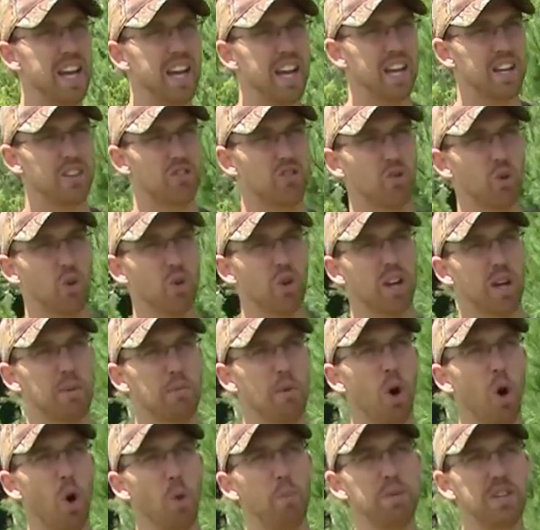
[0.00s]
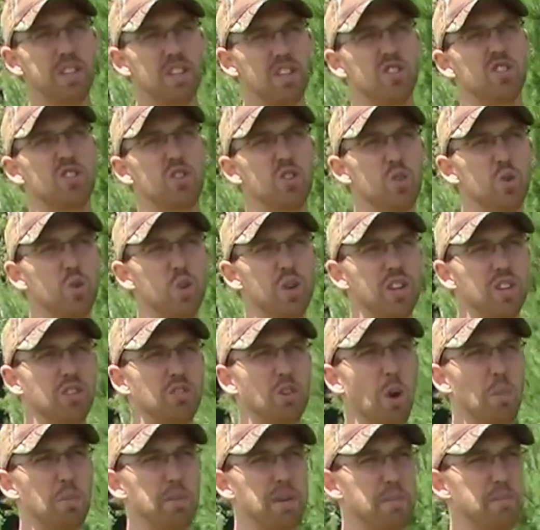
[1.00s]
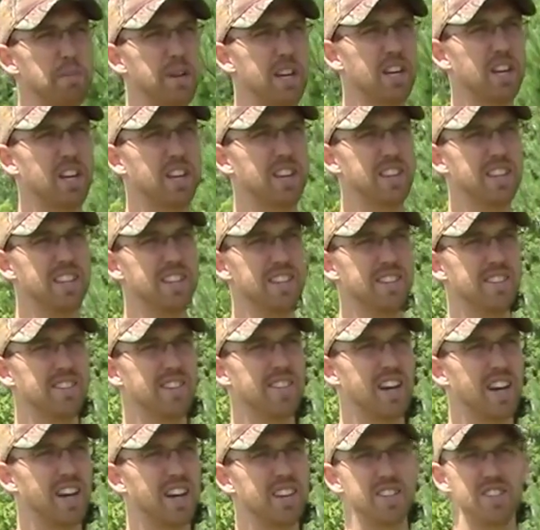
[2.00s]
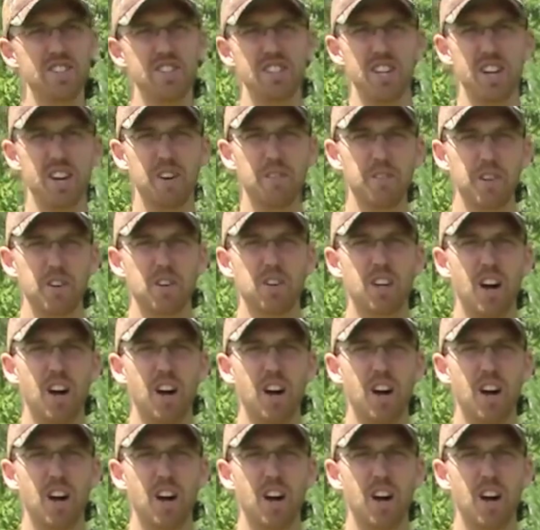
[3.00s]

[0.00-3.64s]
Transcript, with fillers: And so what I'm hoping to do is hoping to make these uh, these deer feel